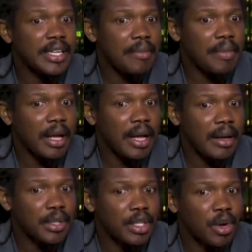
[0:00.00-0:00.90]
can make
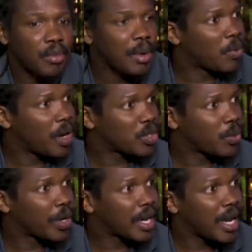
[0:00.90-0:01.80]
um, the young men want to
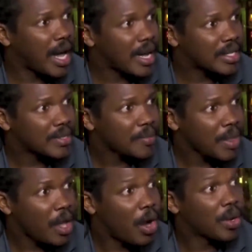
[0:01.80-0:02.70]
wear Clarks.
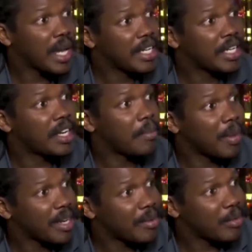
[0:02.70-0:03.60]
How can he not
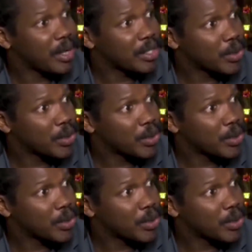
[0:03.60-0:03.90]
make them want